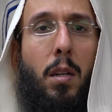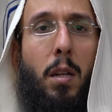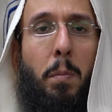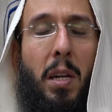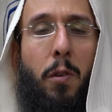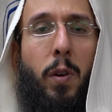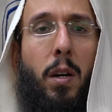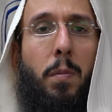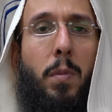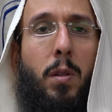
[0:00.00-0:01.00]

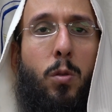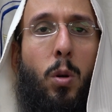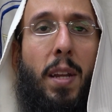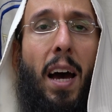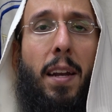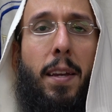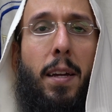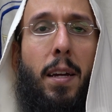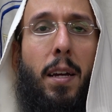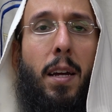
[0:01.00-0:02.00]
mikveh? So that
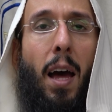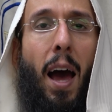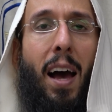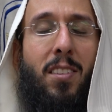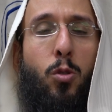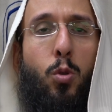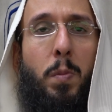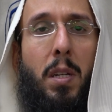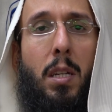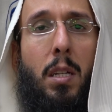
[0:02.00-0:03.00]
has to
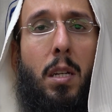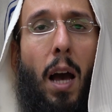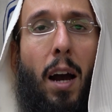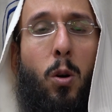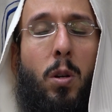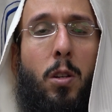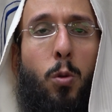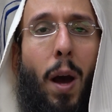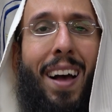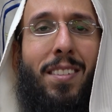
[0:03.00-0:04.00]
be, according to
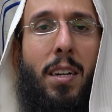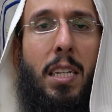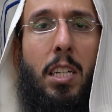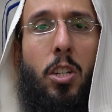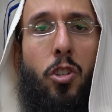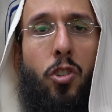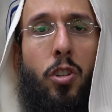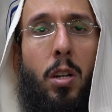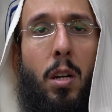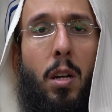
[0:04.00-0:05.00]
Chazanish,
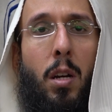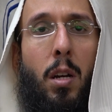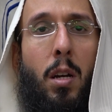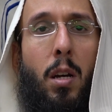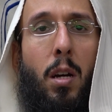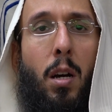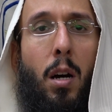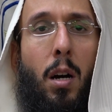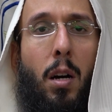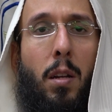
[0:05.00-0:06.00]

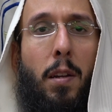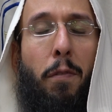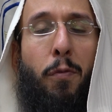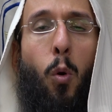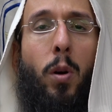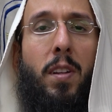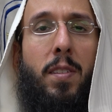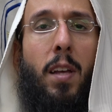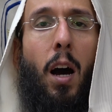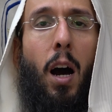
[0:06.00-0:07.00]
the 40
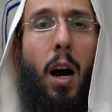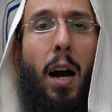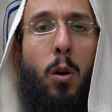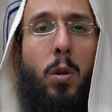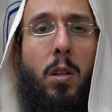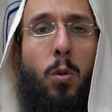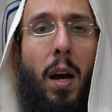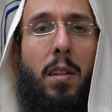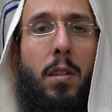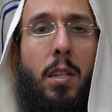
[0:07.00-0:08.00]
sa'ah according to
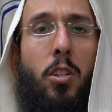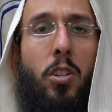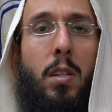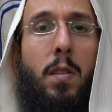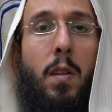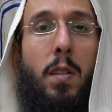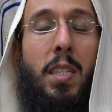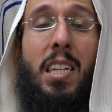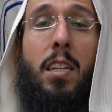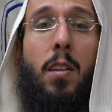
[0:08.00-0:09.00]
Chazanish is
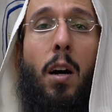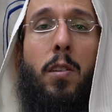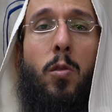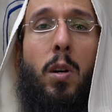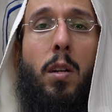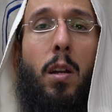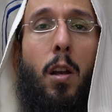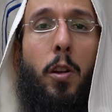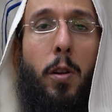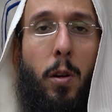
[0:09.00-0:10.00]
600
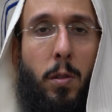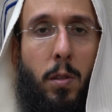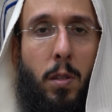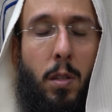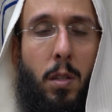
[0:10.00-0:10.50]
liters.